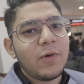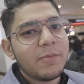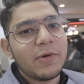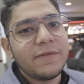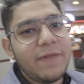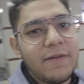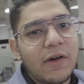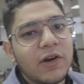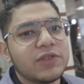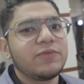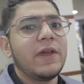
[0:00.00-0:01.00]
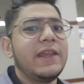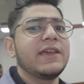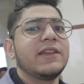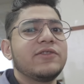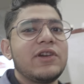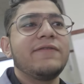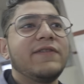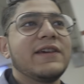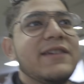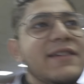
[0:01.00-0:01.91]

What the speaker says: 1.5 hours waiting in traffic.